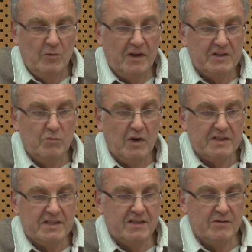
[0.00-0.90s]

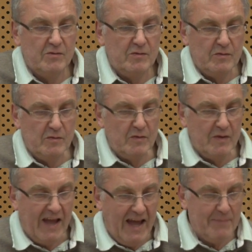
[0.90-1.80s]
What
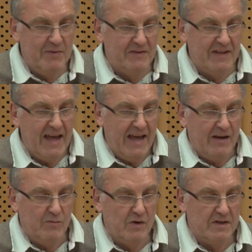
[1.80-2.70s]
happened
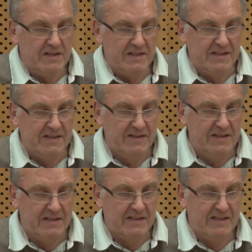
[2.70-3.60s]
there was
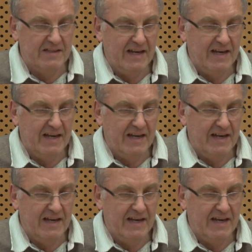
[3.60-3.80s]
that